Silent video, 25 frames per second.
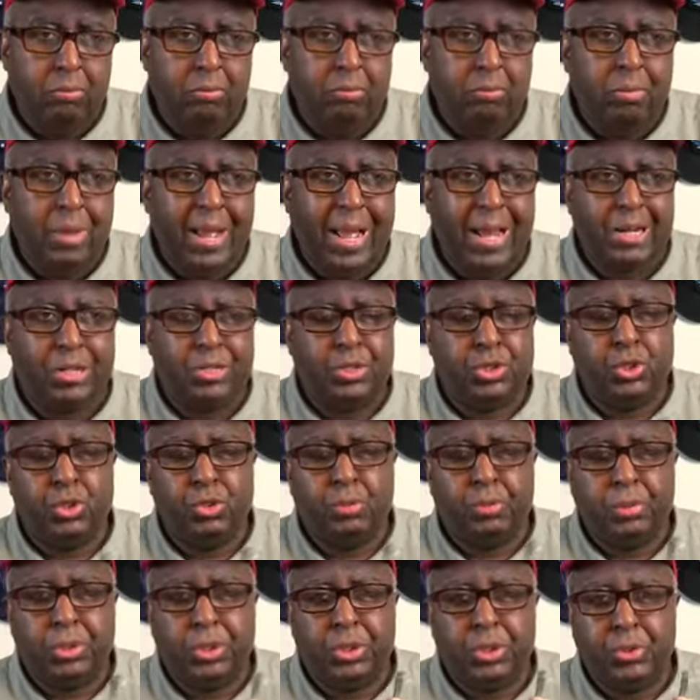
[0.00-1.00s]
not a
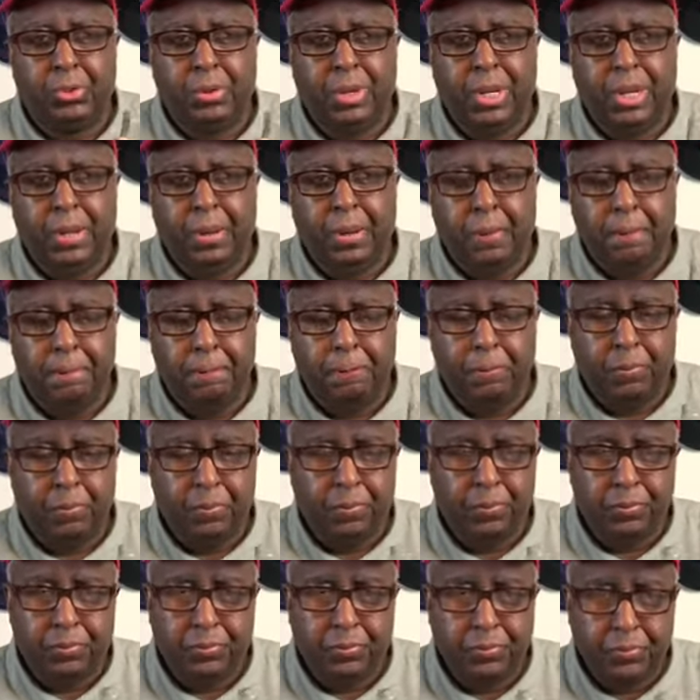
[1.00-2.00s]
super sweet,
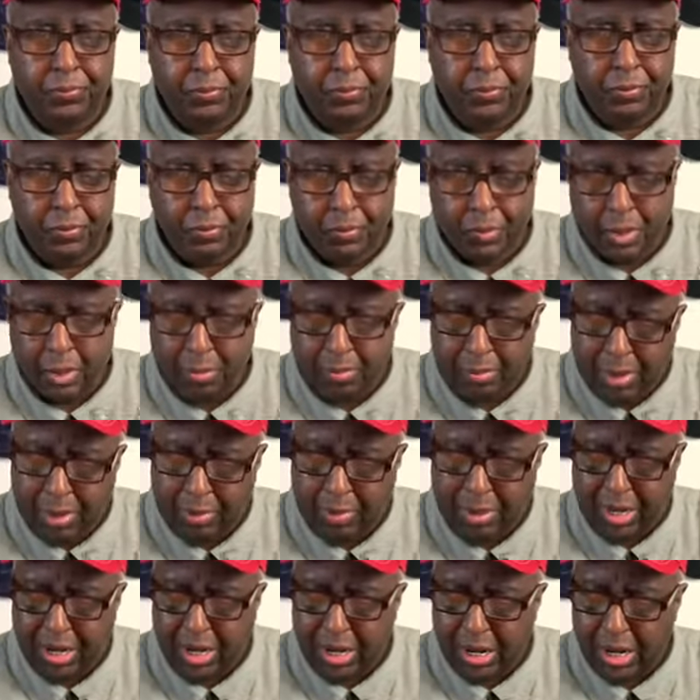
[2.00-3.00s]
maybe like a